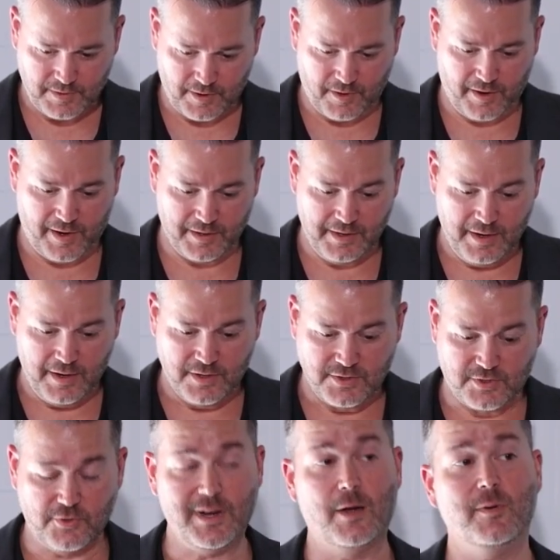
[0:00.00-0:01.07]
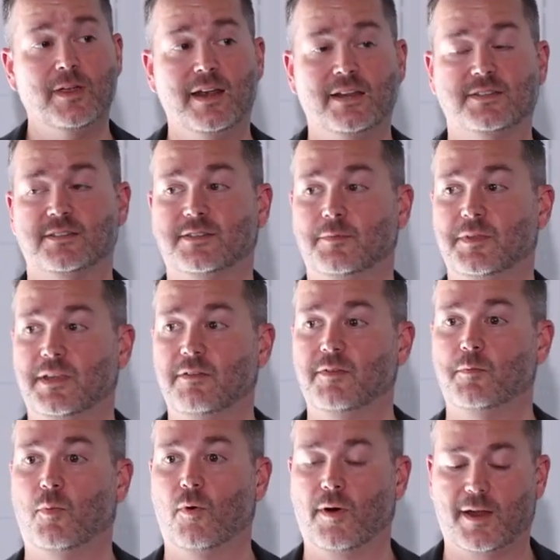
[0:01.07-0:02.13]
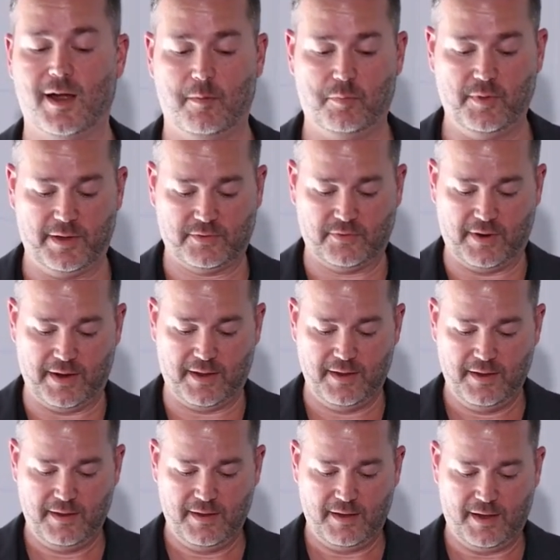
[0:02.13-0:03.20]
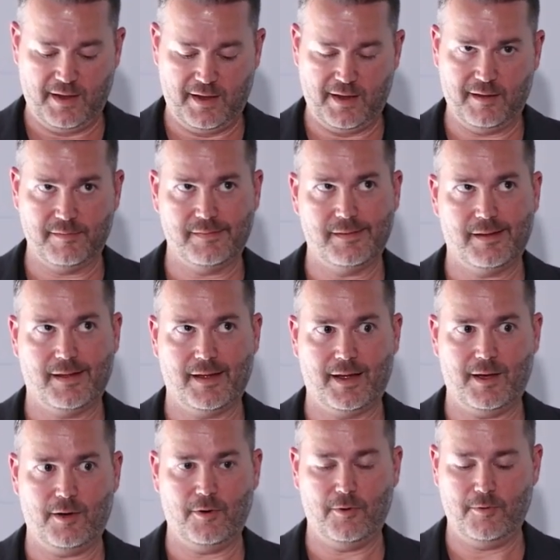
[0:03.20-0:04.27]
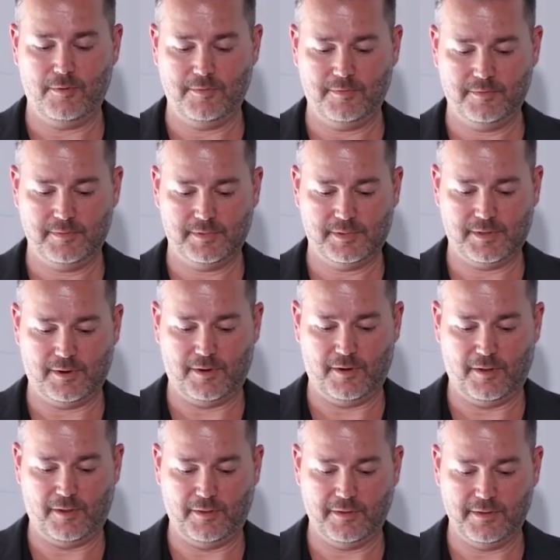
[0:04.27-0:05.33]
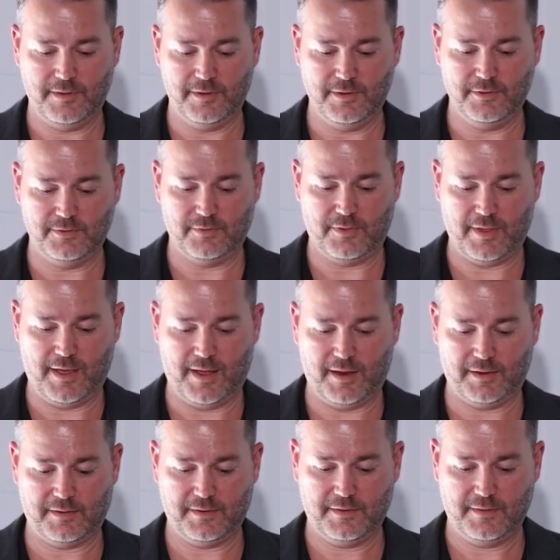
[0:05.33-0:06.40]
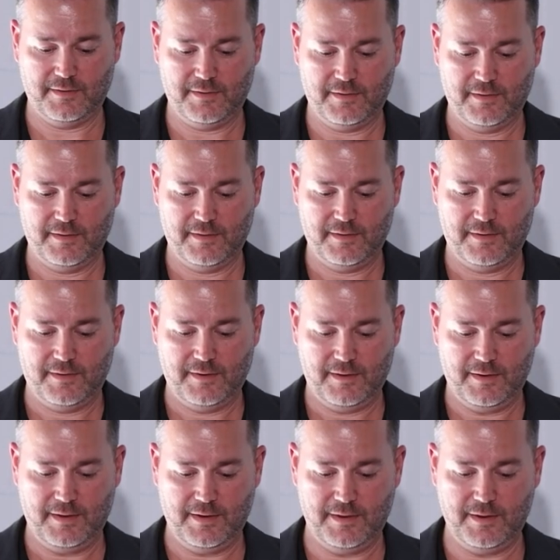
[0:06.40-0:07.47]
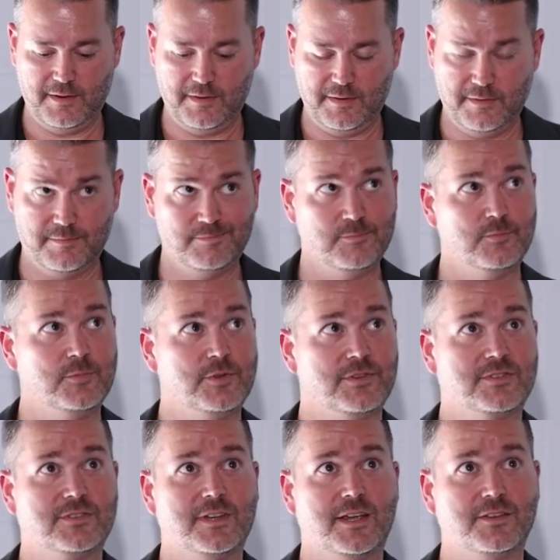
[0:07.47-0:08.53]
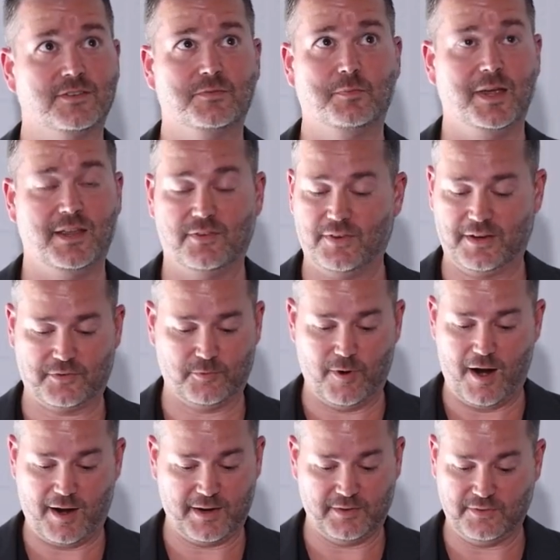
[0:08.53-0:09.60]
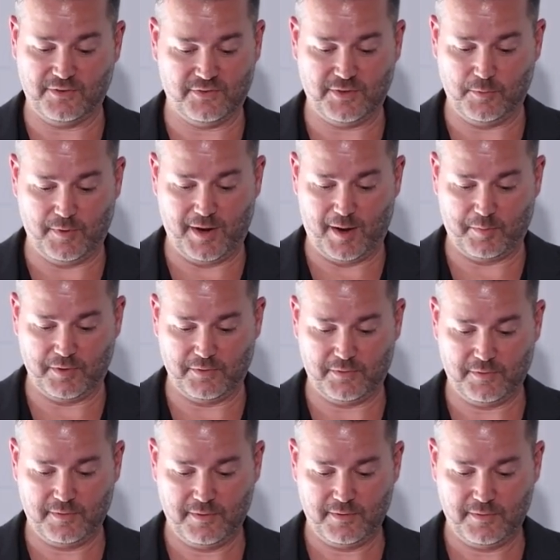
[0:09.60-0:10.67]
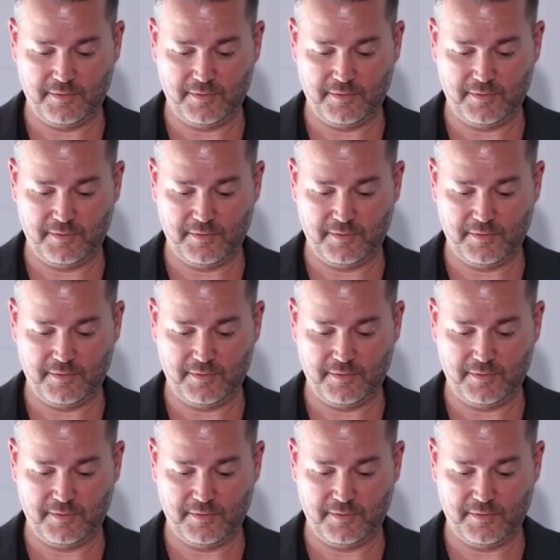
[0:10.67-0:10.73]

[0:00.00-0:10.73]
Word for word: All right, so now we can ask something even more complex, like uh, how tall is that in, we'll say SpaceX rockets and see what happens.